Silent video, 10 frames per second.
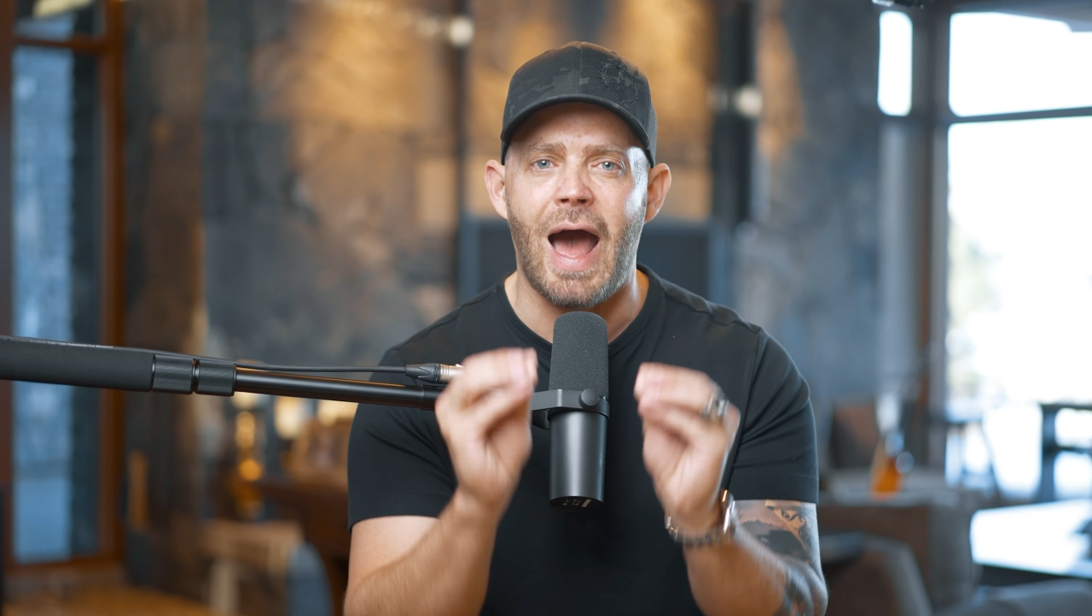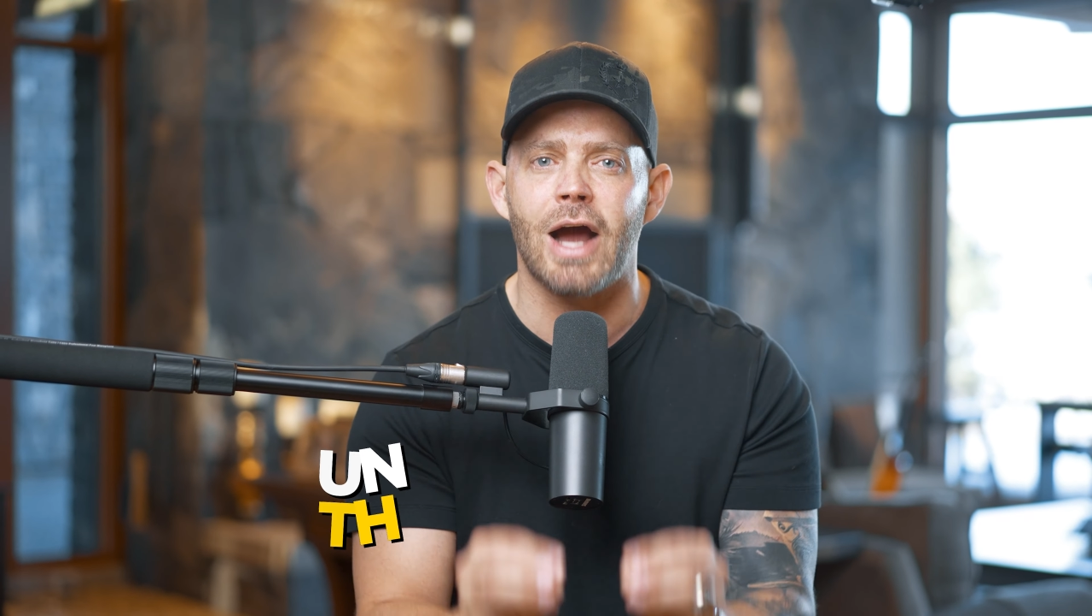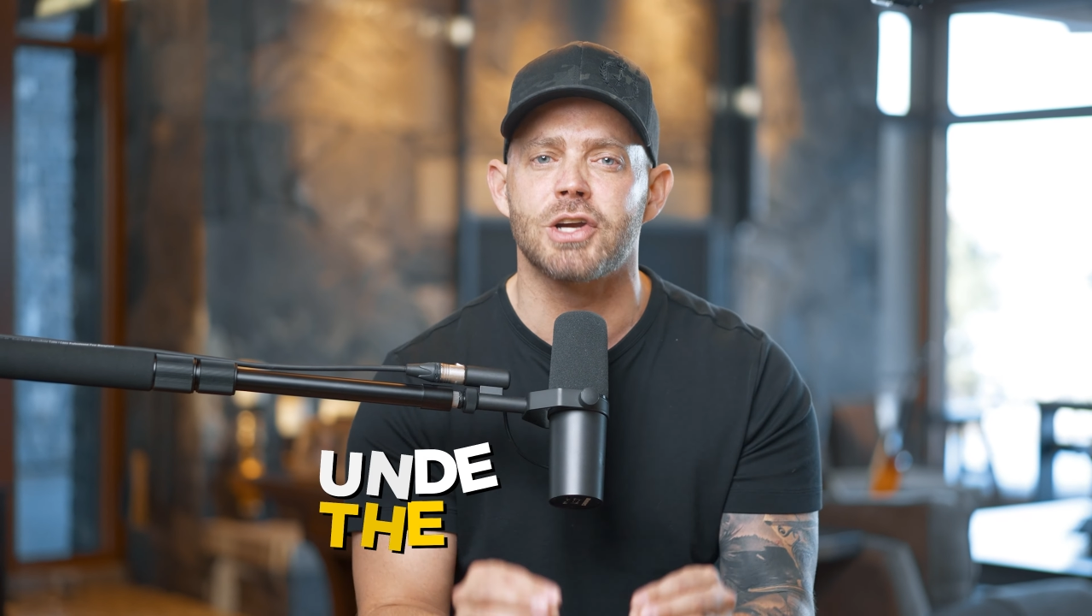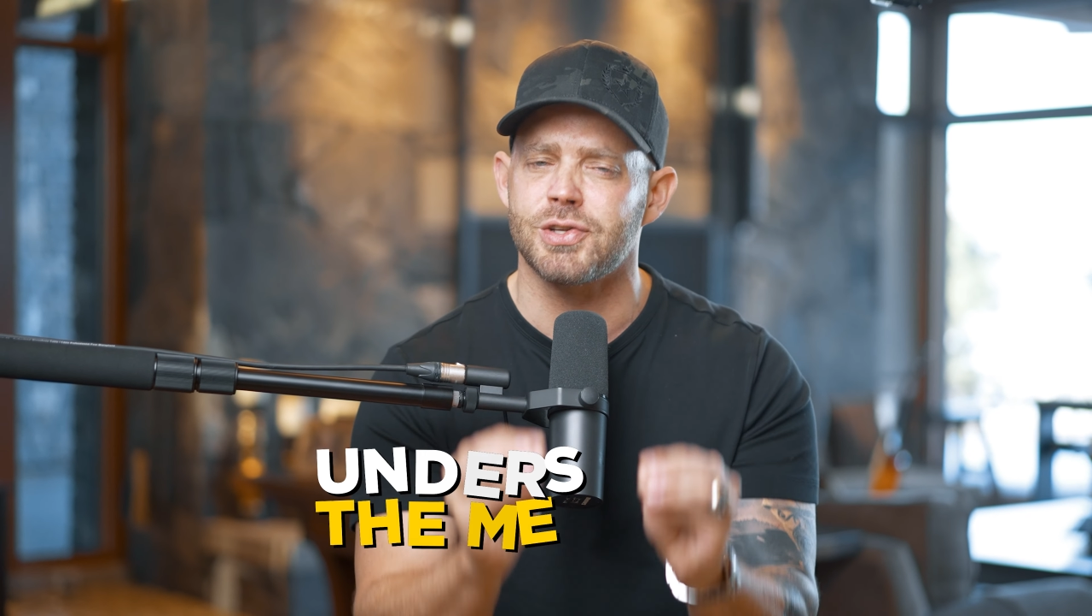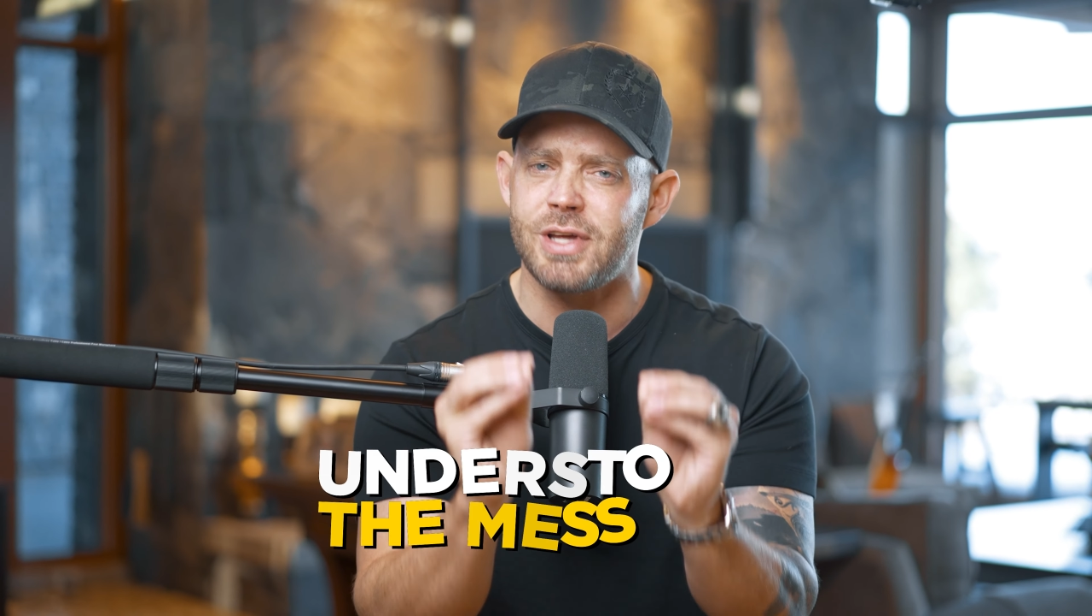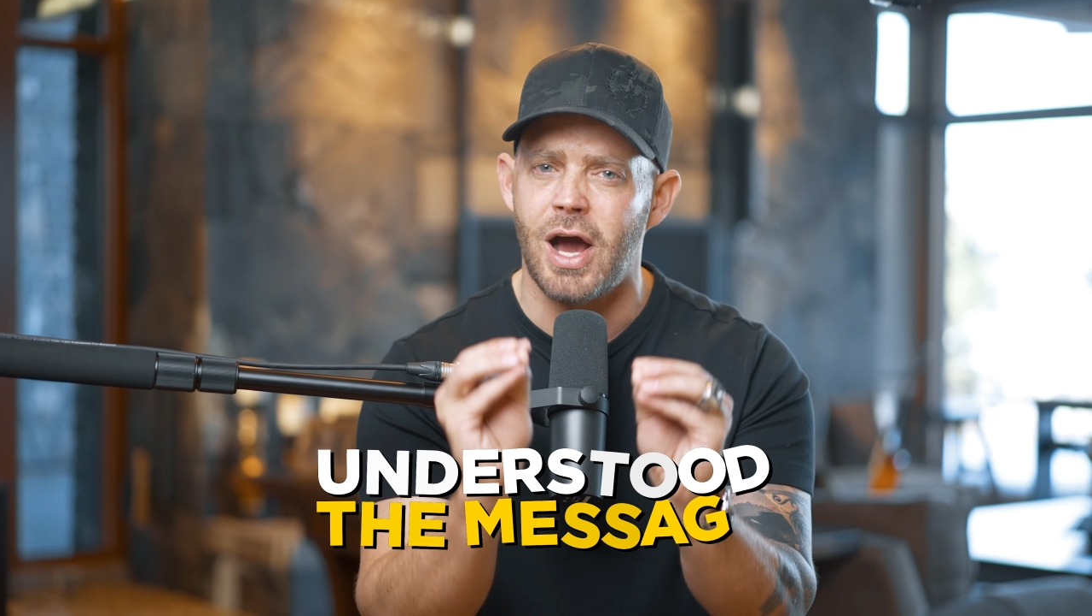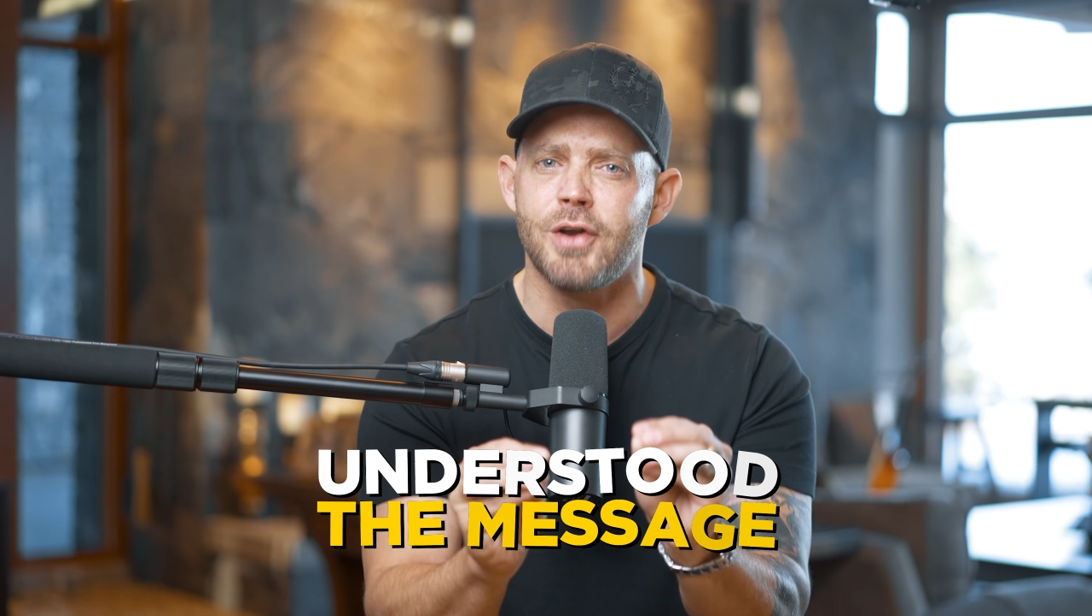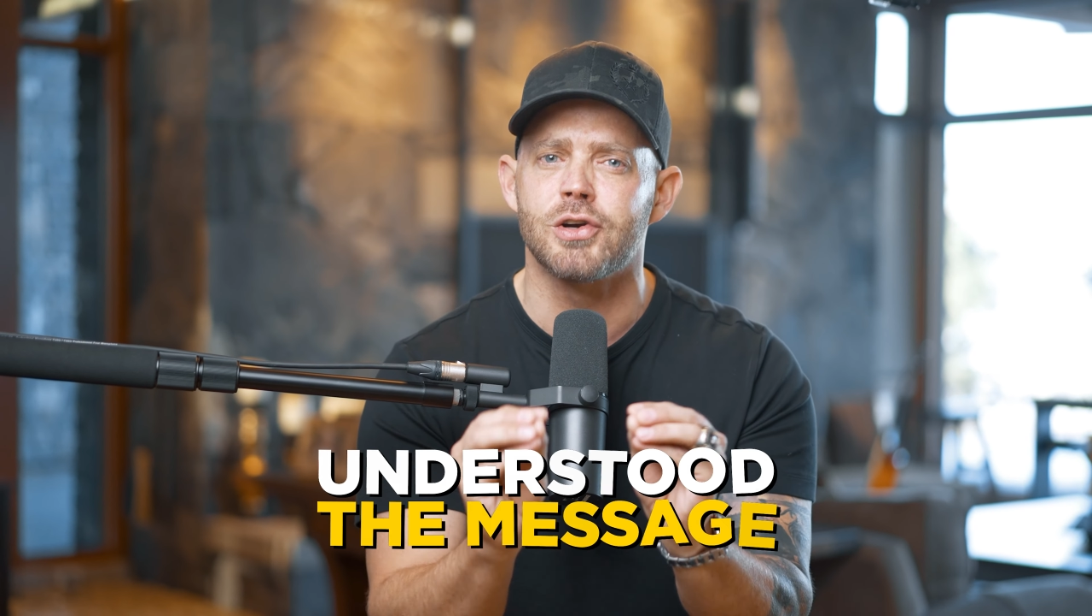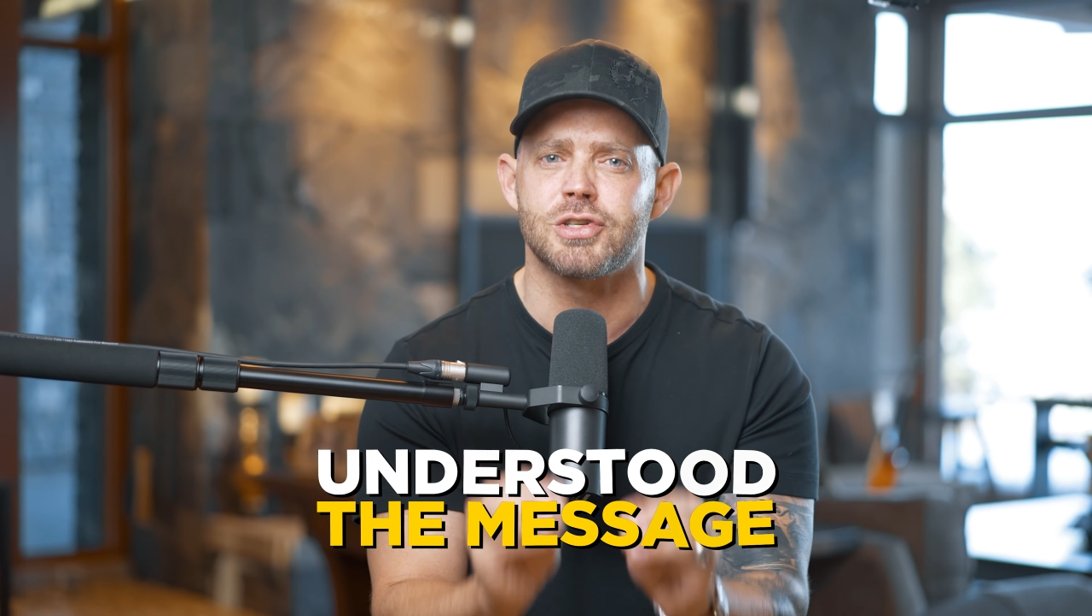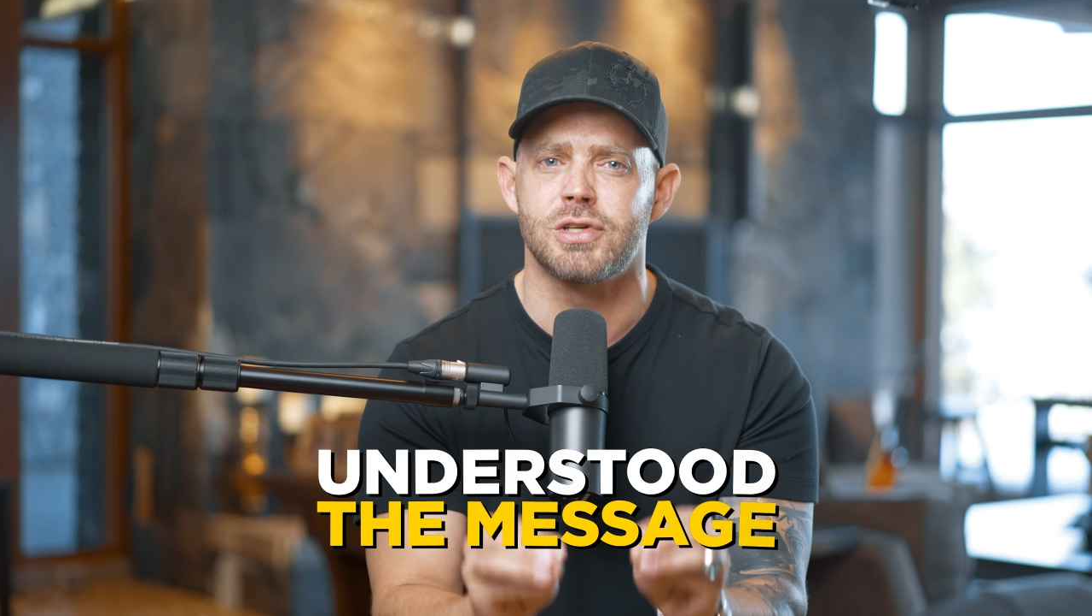actually
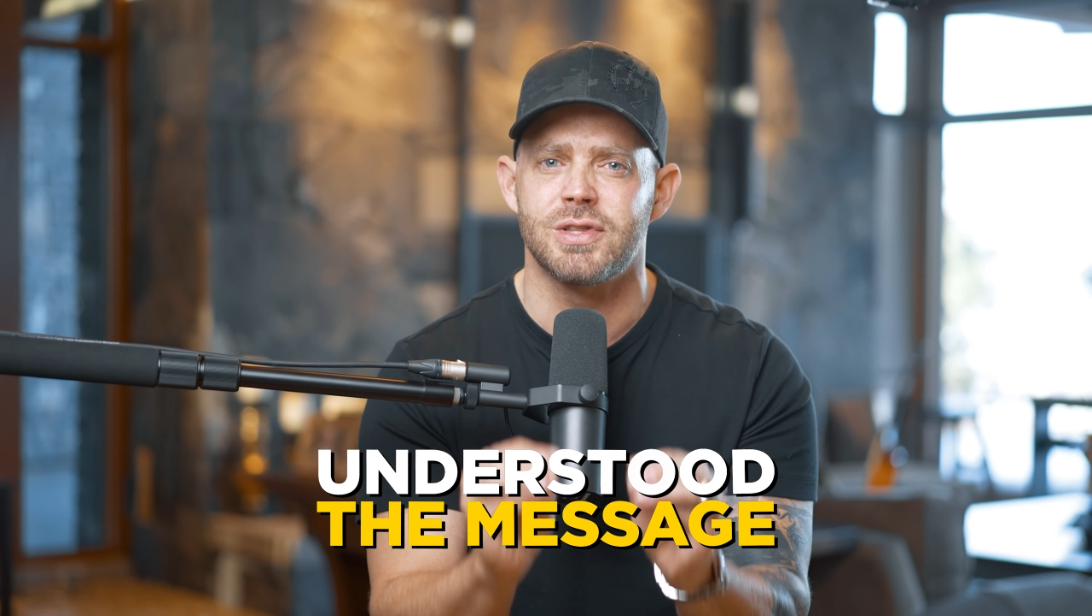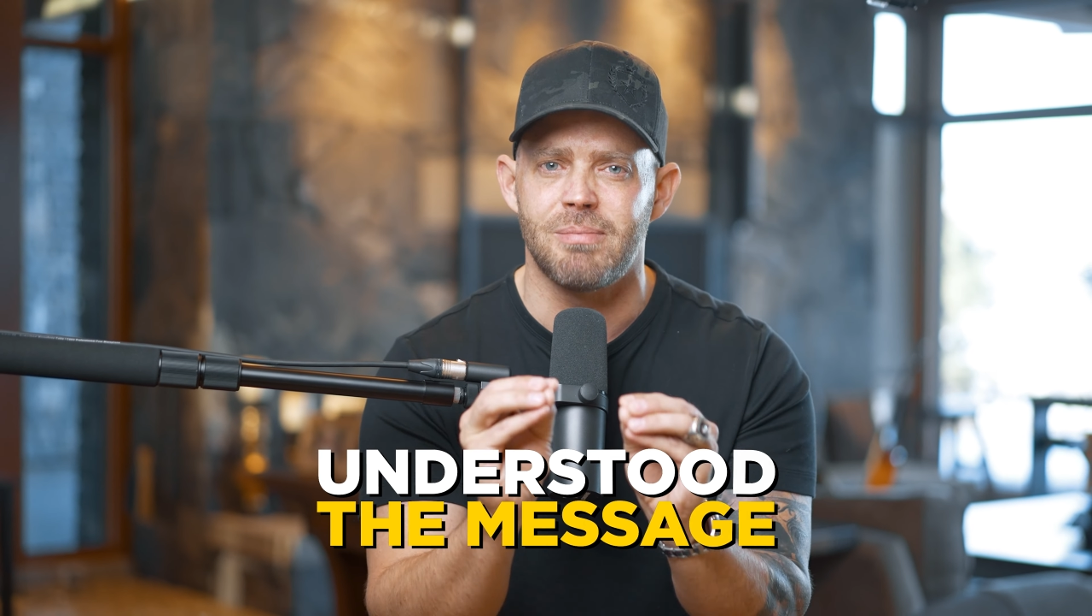understood